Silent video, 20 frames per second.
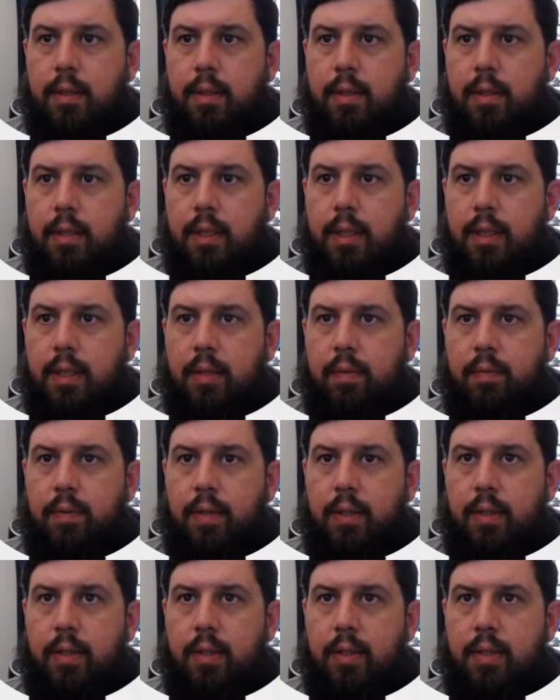that definitely
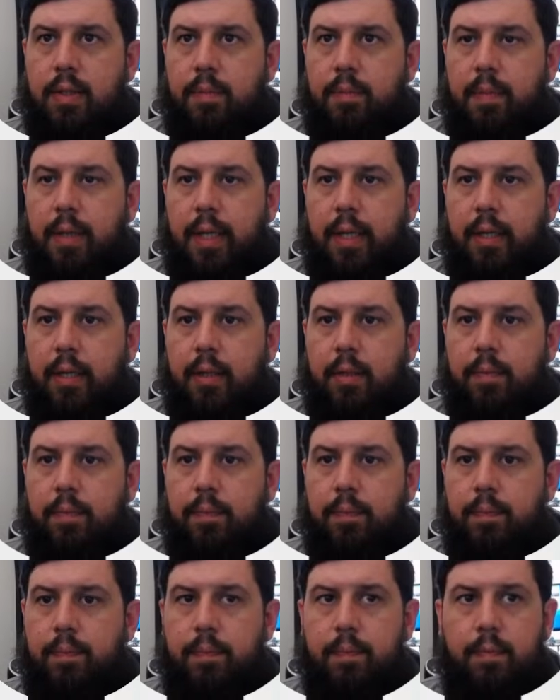looks better.
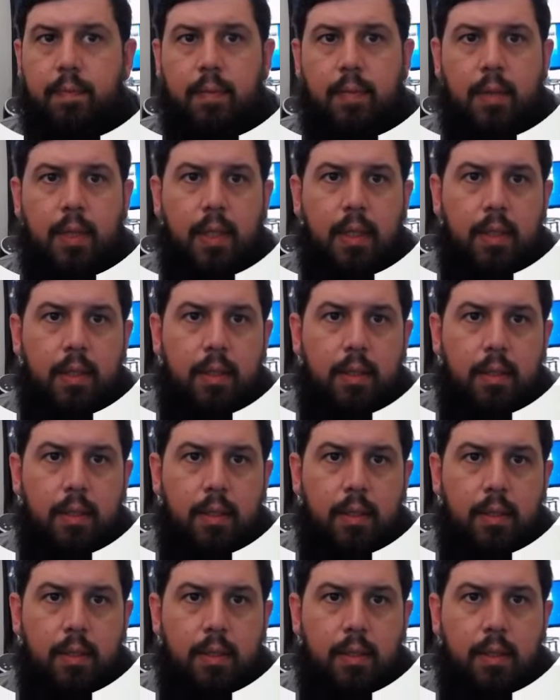
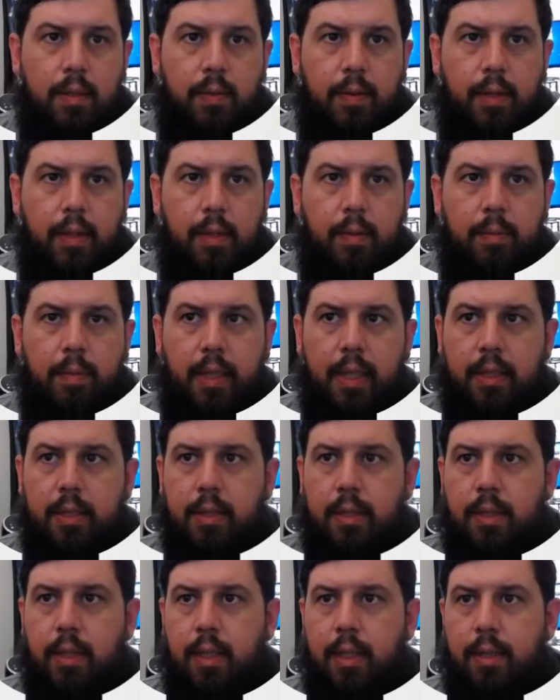So we're going to go back to the
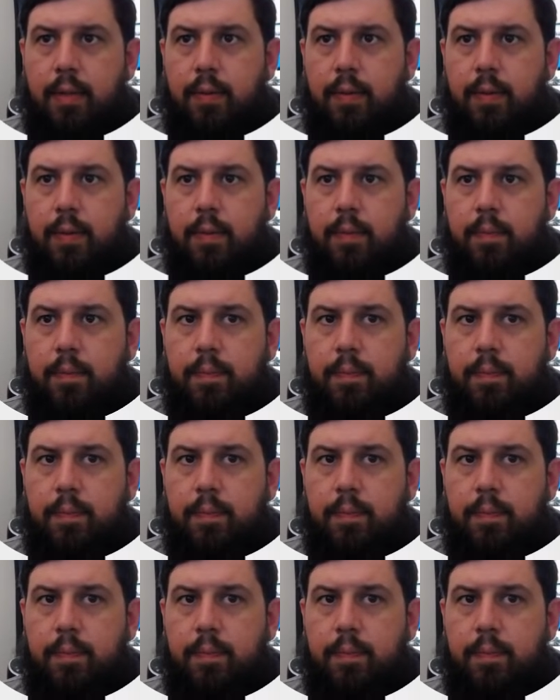dining room.